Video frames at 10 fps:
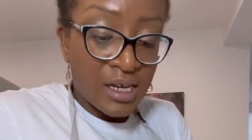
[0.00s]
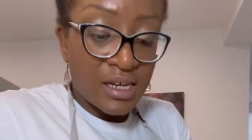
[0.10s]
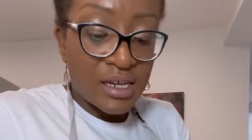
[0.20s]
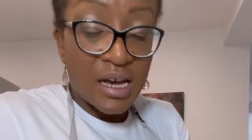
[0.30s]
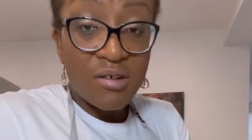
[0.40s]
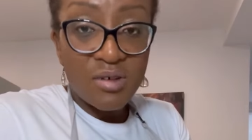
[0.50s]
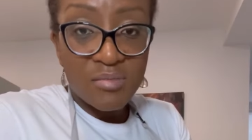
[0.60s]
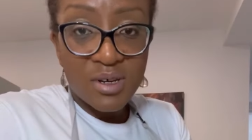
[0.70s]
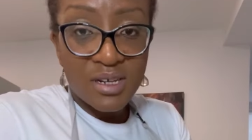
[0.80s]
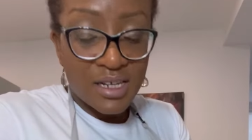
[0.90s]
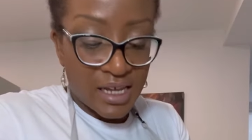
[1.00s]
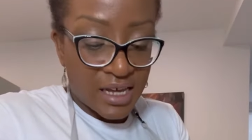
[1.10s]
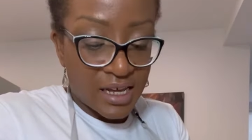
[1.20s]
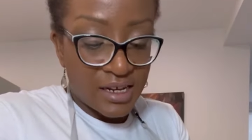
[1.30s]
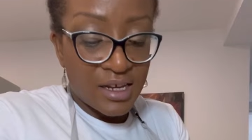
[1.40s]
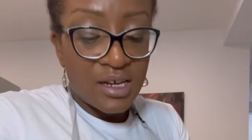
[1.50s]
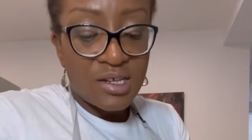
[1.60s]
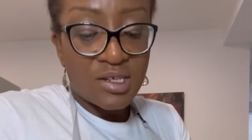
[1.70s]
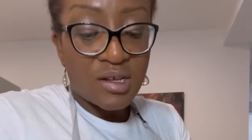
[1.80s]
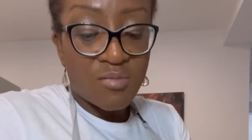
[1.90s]
Now I'm going to add
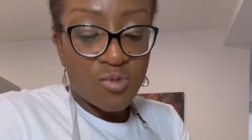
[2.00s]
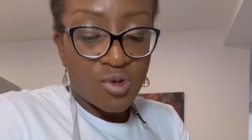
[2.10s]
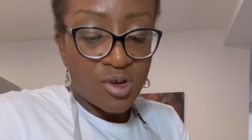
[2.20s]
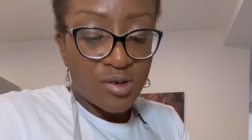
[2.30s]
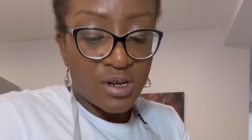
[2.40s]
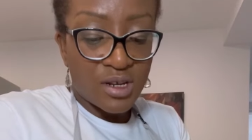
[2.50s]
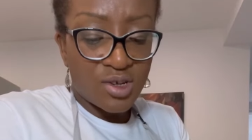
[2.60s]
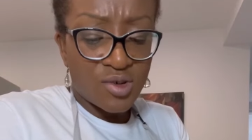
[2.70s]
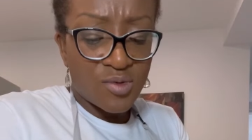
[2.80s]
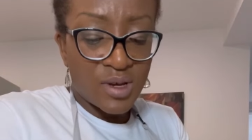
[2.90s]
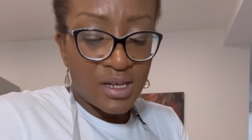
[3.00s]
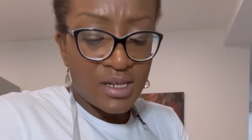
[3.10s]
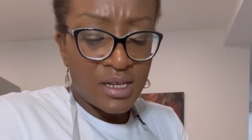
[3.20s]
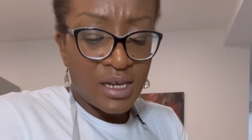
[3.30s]
some water into it.